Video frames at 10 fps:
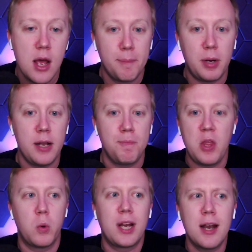but
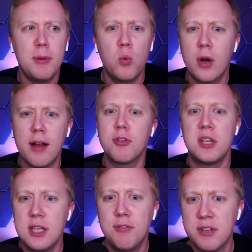they would kind of be wherever the
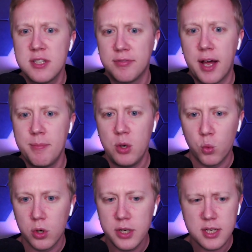defensive linemen
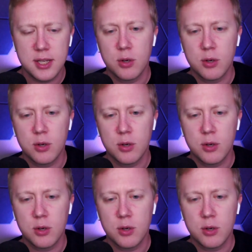weren't.